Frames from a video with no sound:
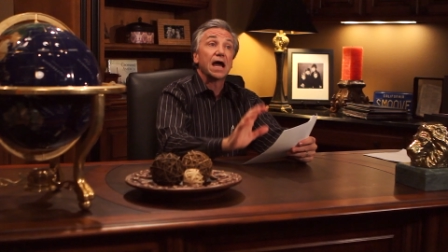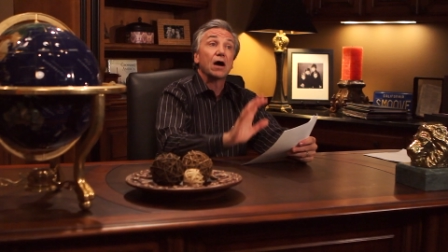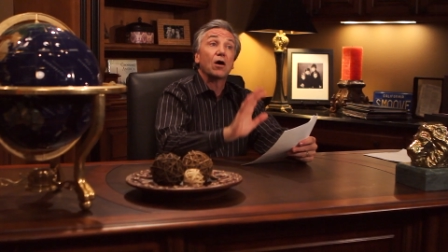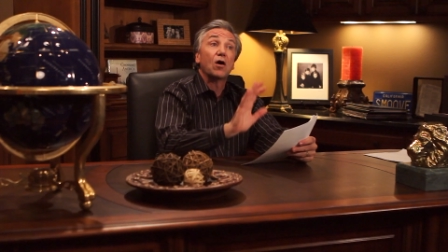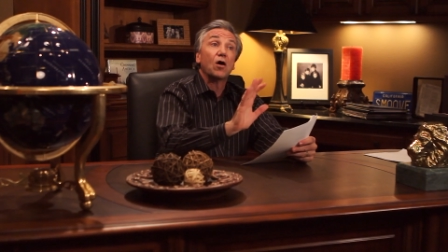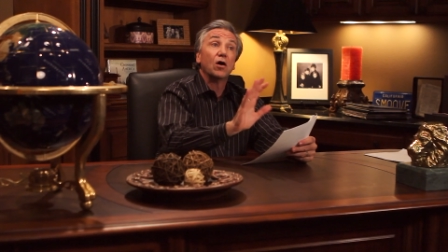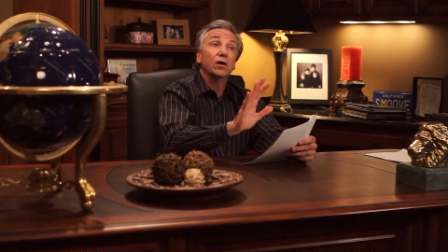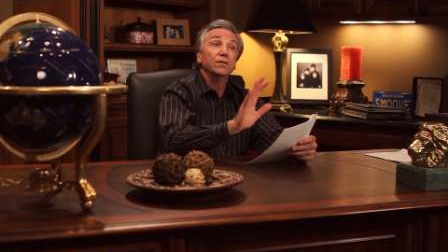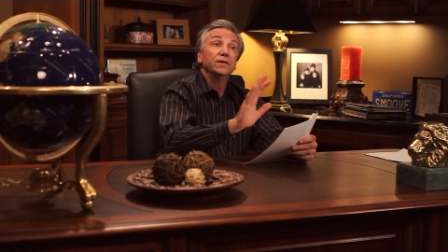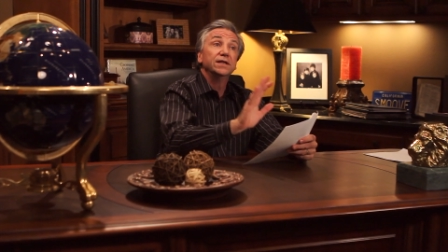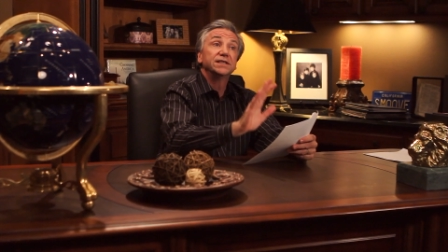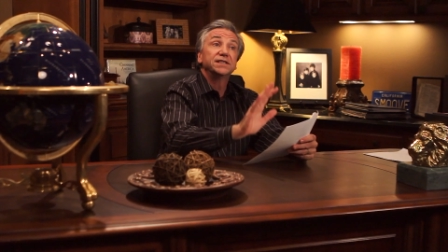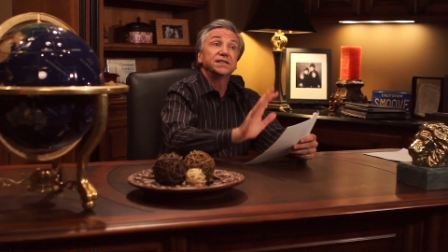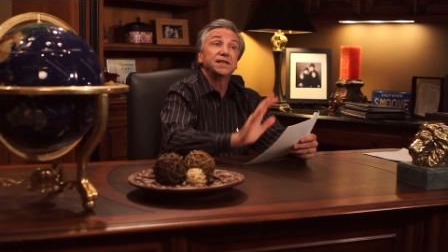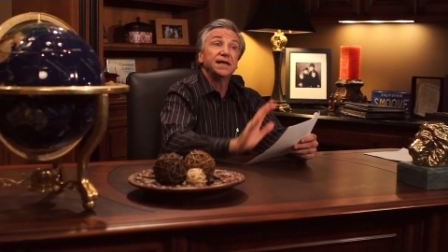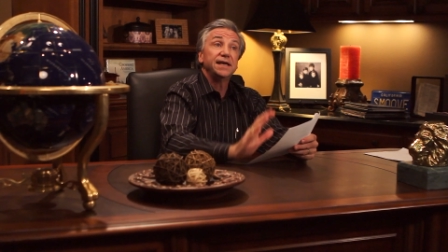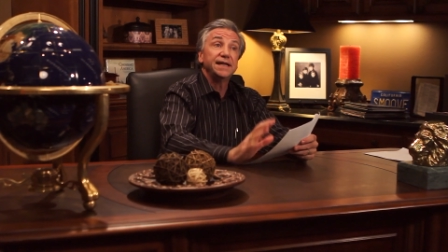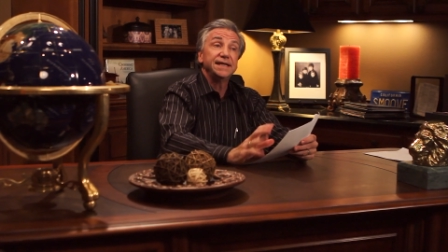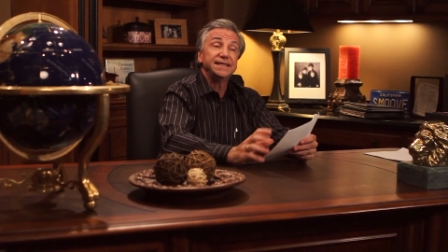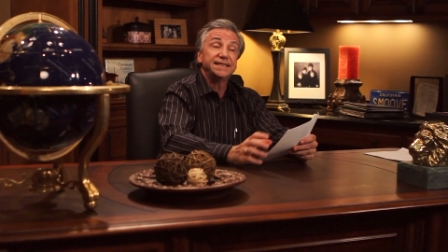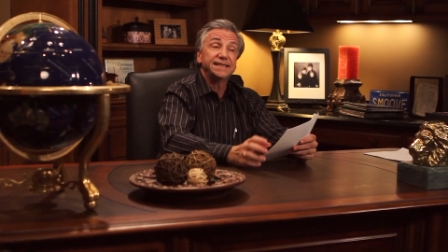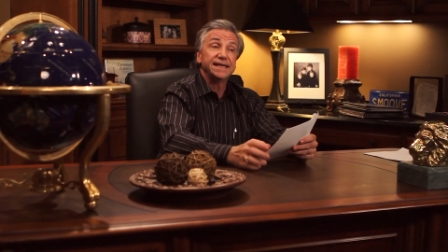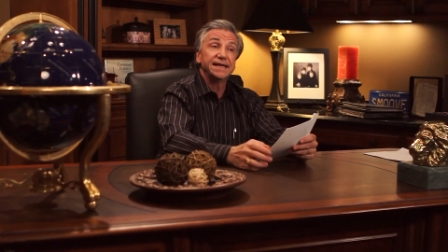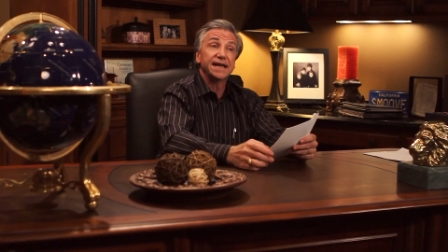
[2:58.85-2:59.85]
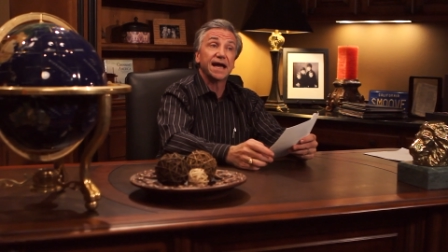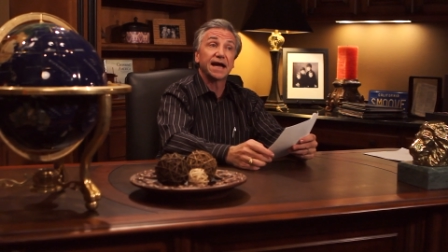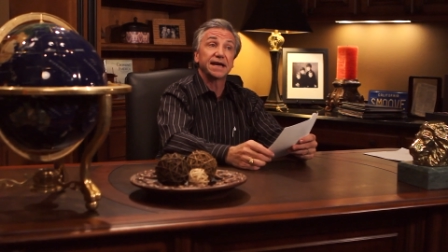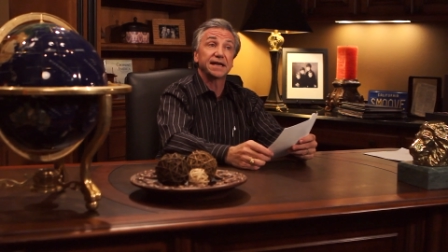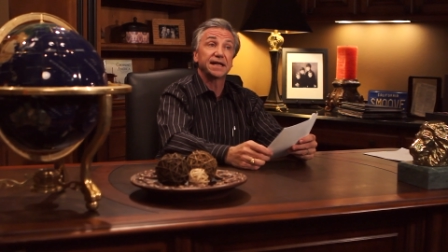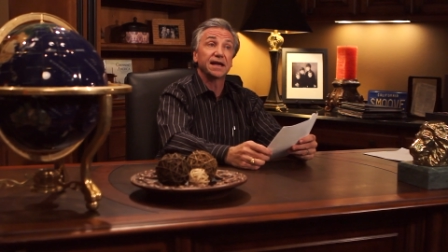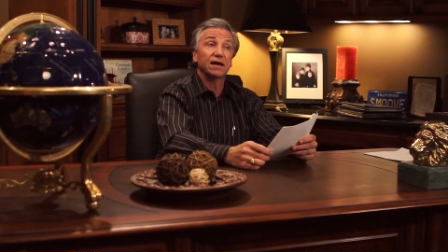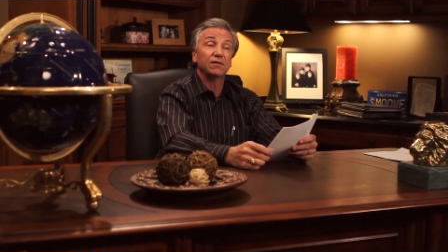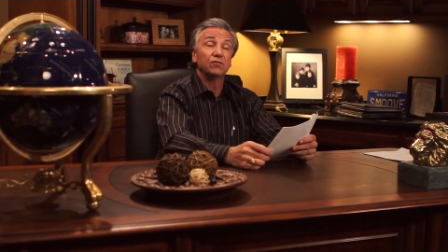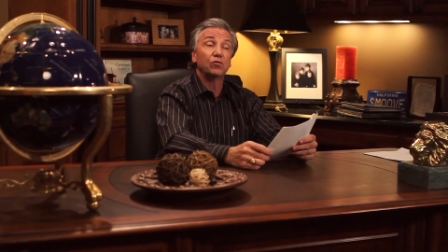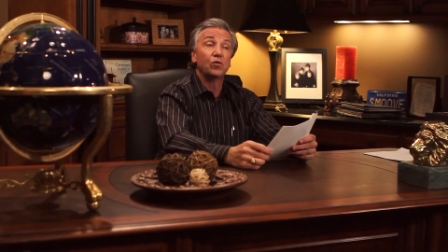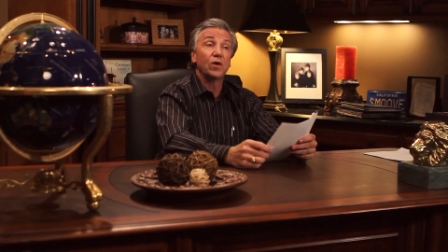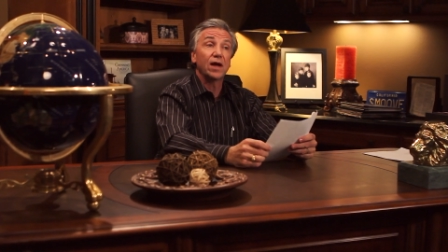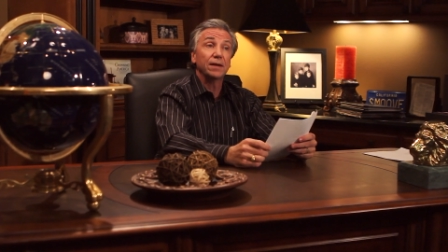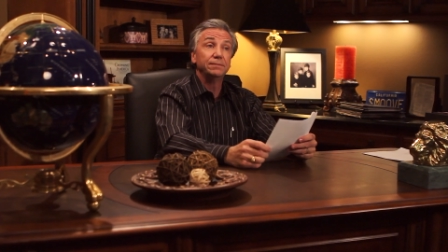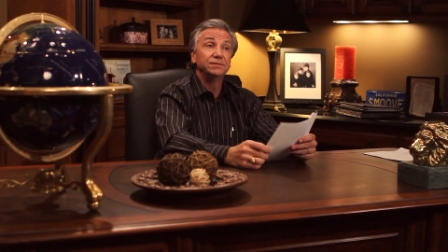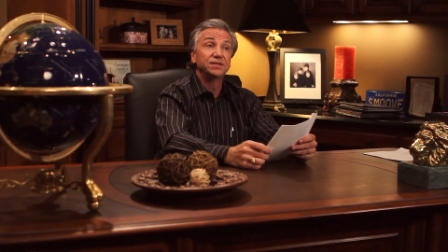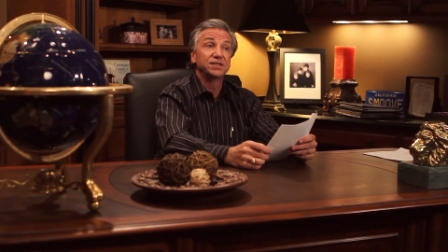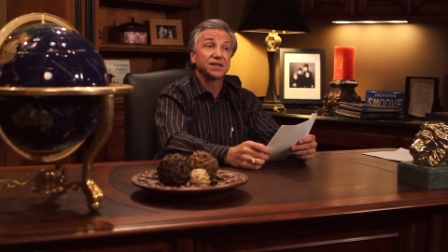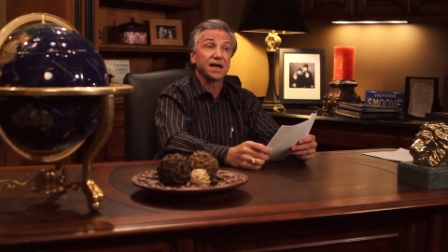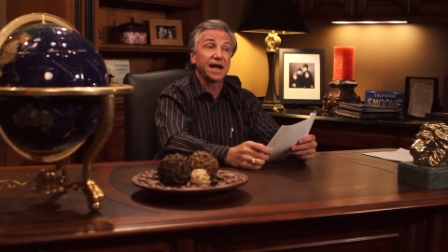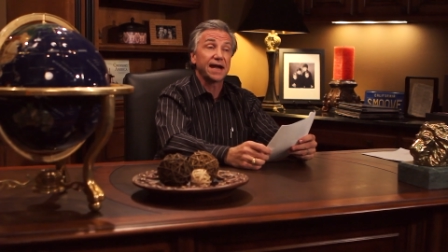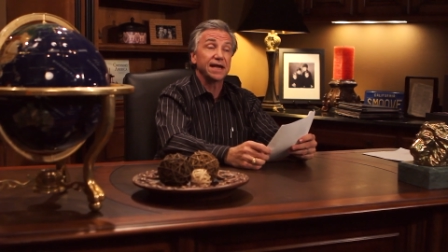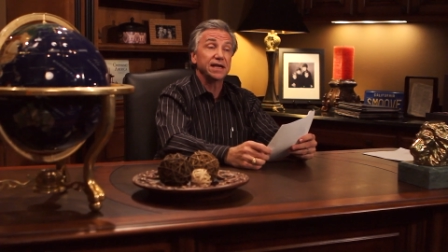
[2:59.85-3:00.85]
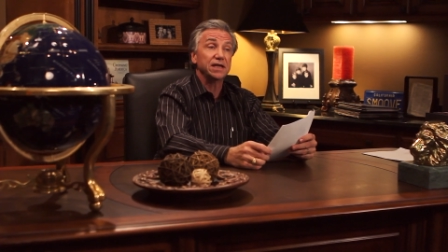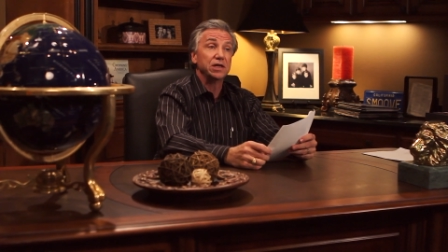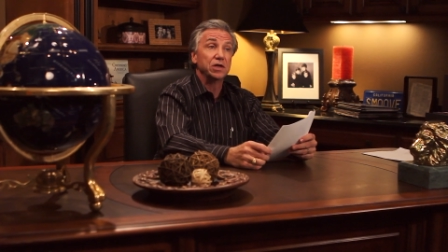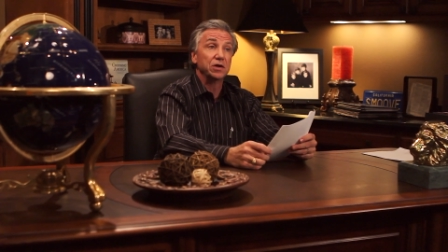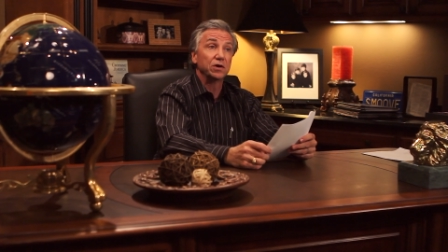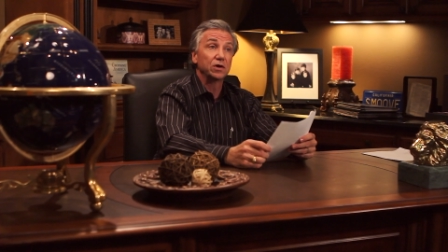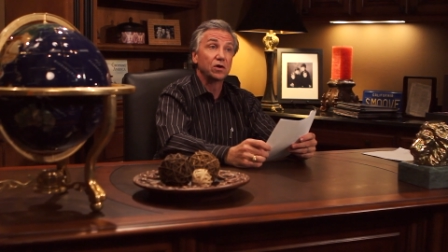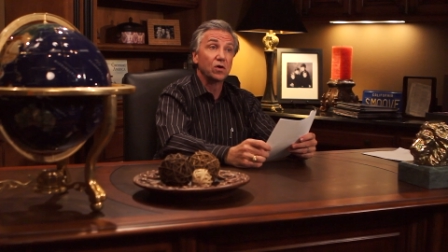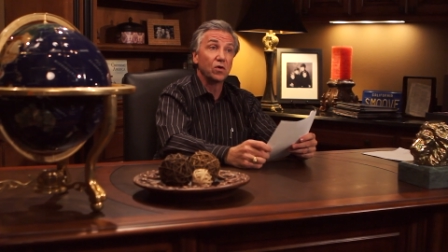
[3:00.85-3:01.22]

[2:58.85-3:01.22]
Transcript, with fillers: Now on the cdc.gov website, you're